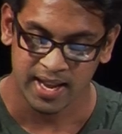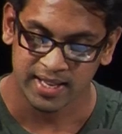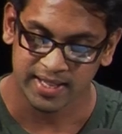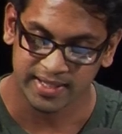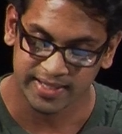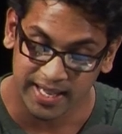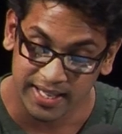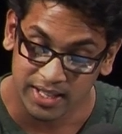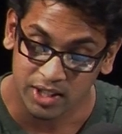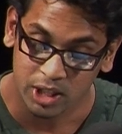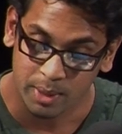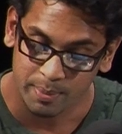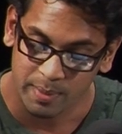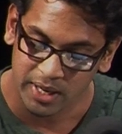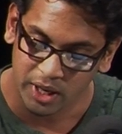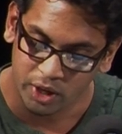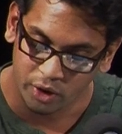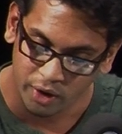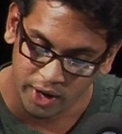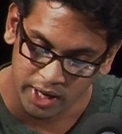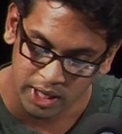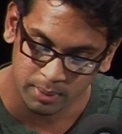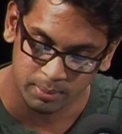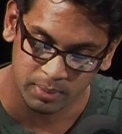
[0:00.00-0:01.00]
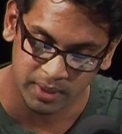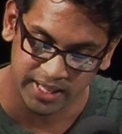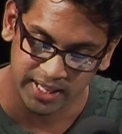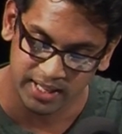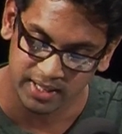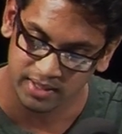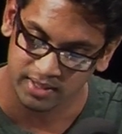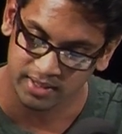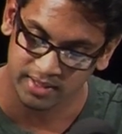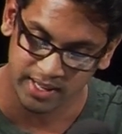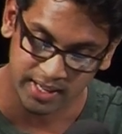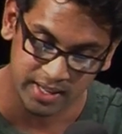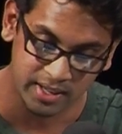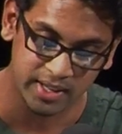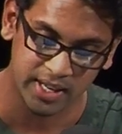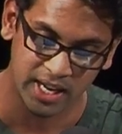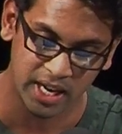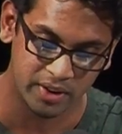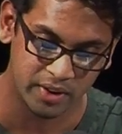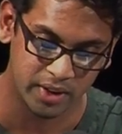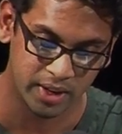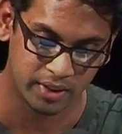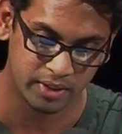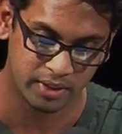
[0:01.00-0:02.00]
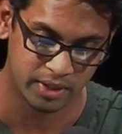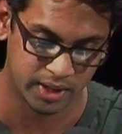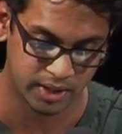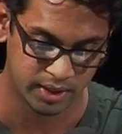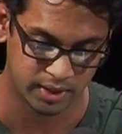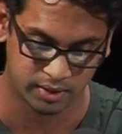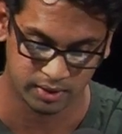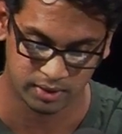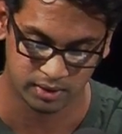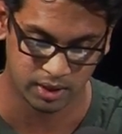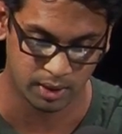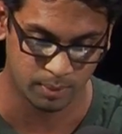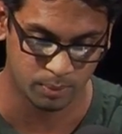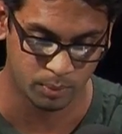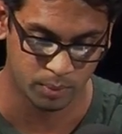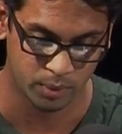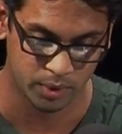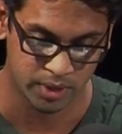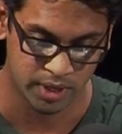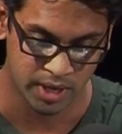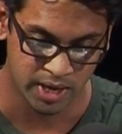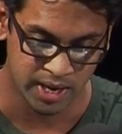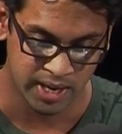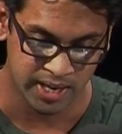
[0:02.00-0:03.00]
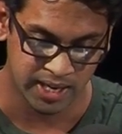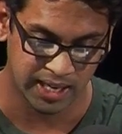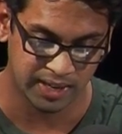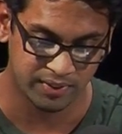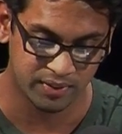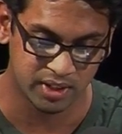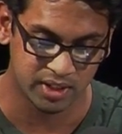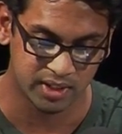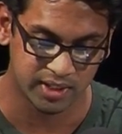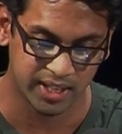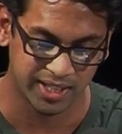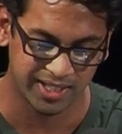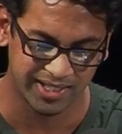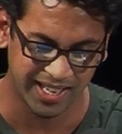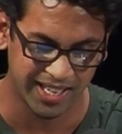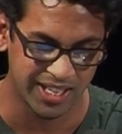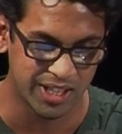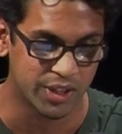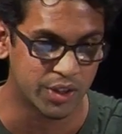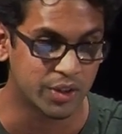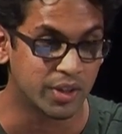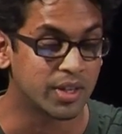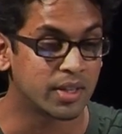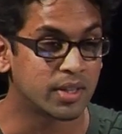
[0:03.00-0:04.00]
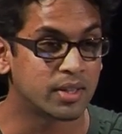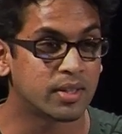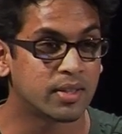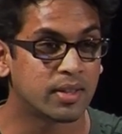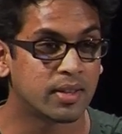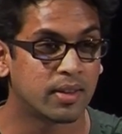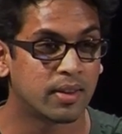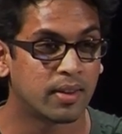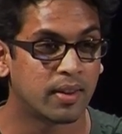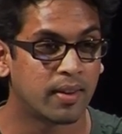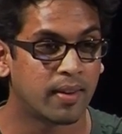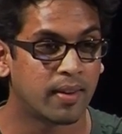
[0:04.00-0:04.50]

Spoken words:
said some incredibly incendiary things, some would even say dangerous.